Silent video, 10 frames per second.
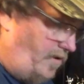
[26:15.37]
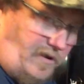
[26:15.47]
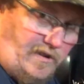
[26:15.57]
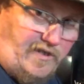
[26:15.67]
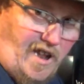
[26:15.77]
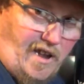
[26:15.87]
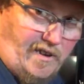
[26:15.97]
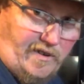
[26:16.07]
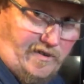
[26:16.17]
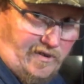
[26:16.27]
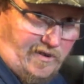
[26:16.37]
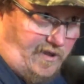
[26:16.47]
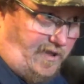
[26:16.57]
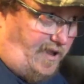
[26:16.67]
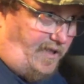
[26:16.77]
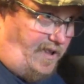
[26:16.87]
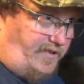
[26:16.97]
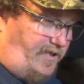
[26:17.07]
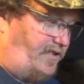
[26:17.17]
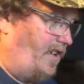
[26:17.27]
It's not,
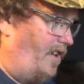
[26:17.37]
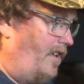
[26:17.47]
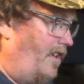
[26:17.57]
this is a